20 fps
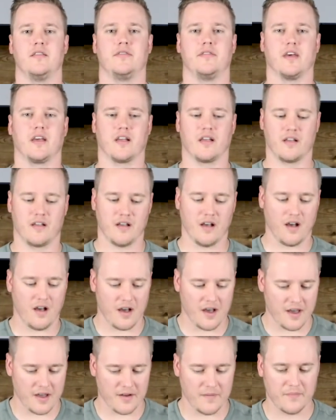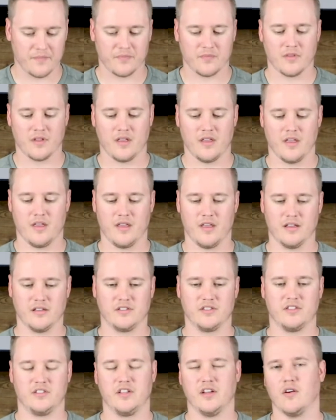that God
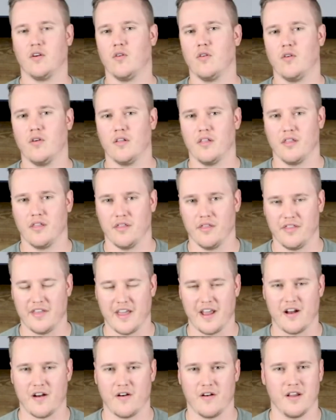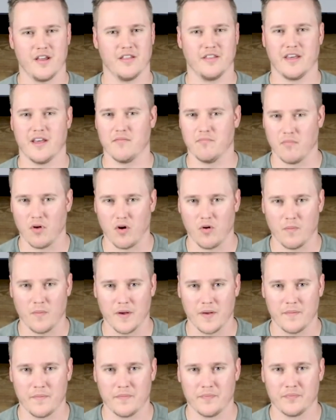is still there in that
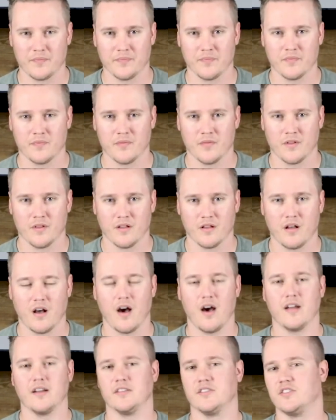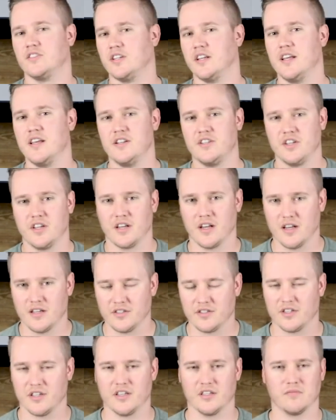moment. God is teaching
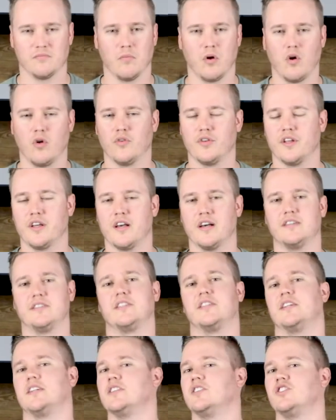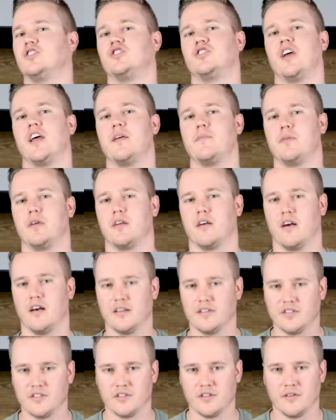us. He is molding us. He is shaping
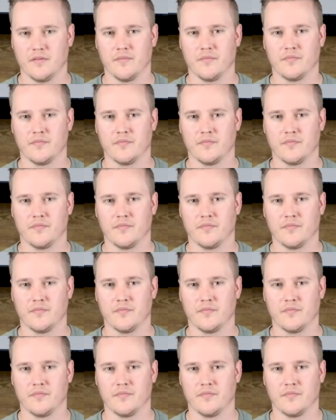us.